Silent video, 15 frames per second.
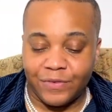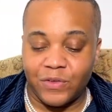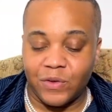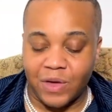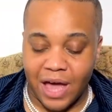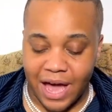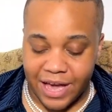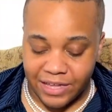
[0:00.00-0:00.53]
you
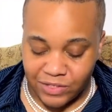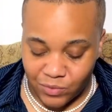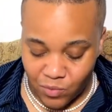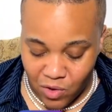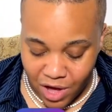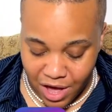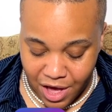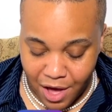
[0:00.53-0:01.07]
guys
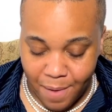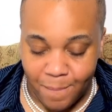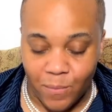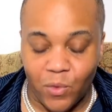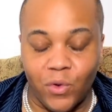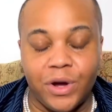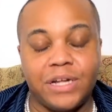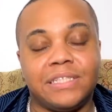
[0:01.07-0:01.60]
want a
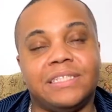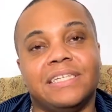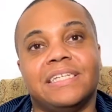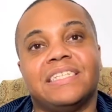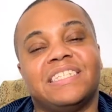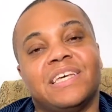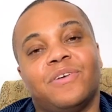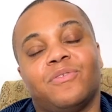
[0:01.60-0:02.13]
more
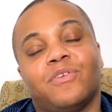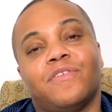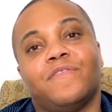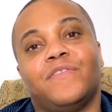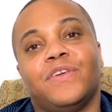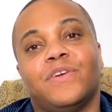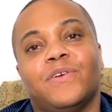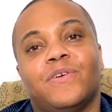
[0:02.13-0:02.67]
detailed
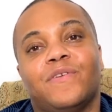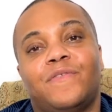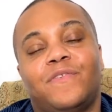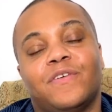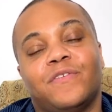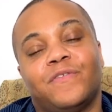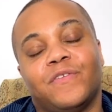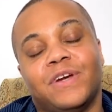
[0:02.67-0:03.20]
review,
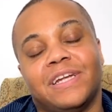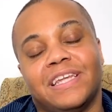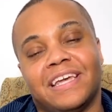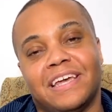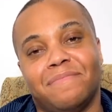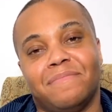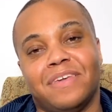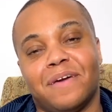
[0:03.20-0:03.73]
feel free to
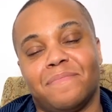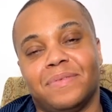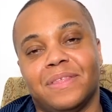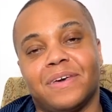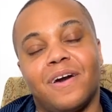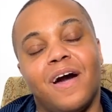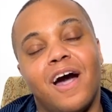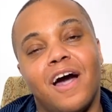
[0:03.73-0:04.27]
hit me up in
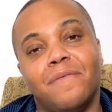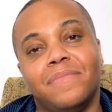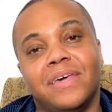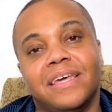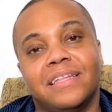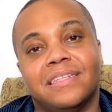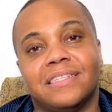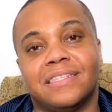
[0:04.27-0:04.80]
the
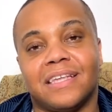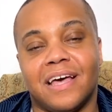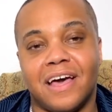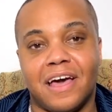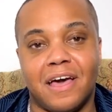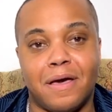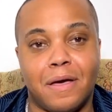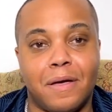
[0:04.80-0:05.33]
comments.
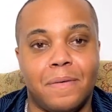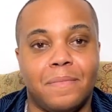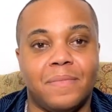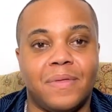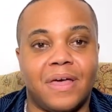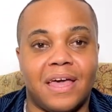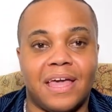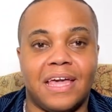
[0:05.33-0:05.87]

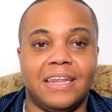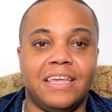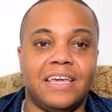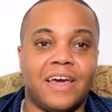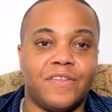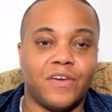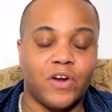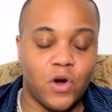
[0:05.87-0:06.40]

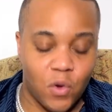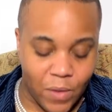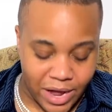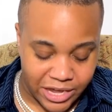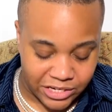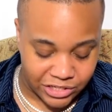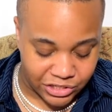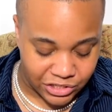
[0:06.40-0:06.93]
Any other
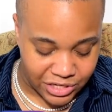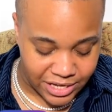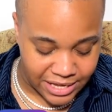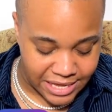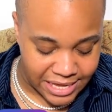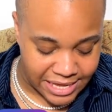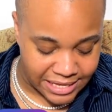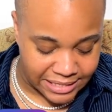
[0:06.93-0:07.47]

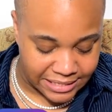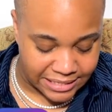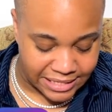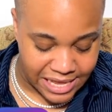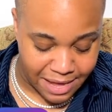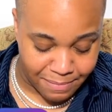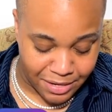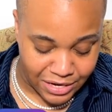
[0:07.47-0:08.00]
questions,
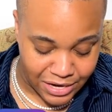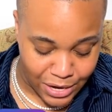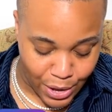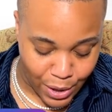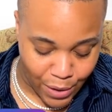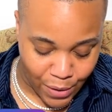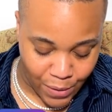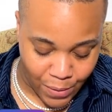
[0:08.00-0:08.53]
let me
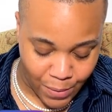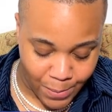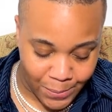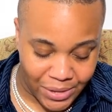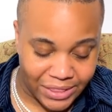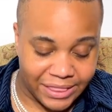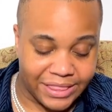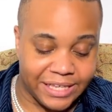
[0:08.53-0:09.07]
know.
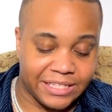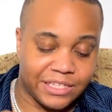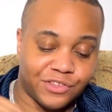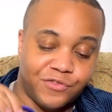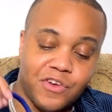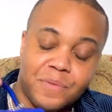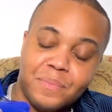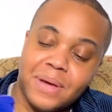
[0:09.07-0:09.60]
But this
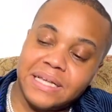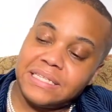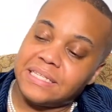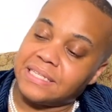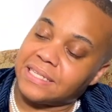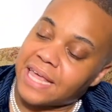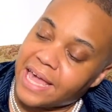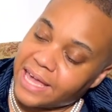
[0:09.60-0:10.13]
is from my
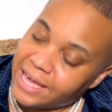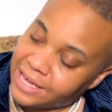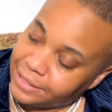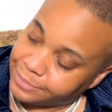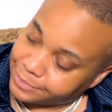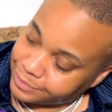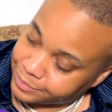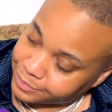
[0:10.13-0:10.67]

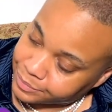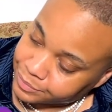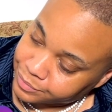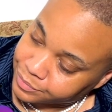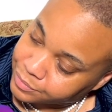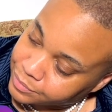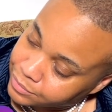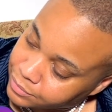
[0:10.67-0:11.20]
second
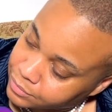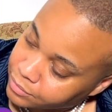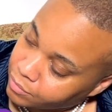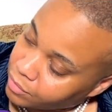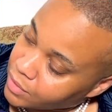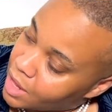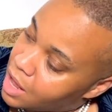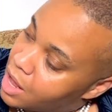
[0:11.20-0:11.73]

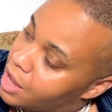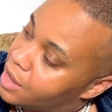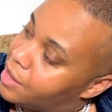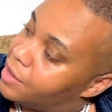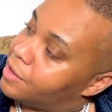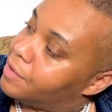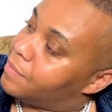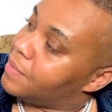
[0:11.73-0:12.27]

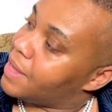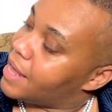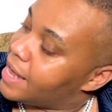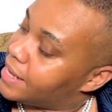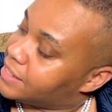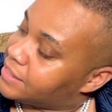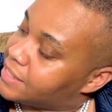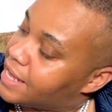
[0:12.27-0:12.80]

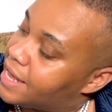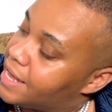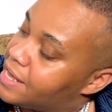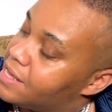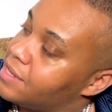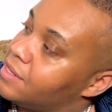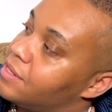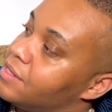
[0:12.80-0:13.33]
essay